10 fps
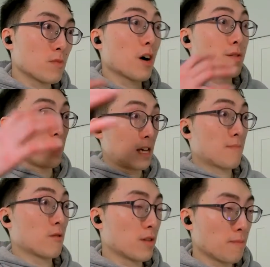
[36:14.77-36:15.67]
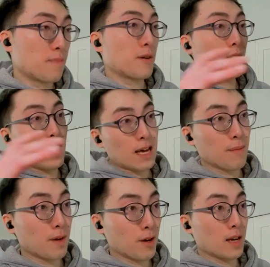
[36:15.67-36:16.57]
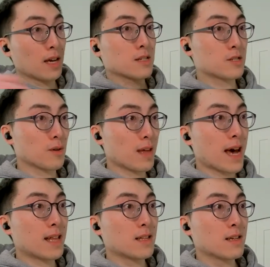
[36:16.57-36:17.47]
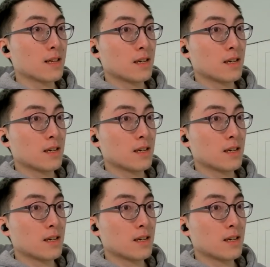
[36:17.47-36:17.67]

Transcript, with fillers: on the on the beer league community so that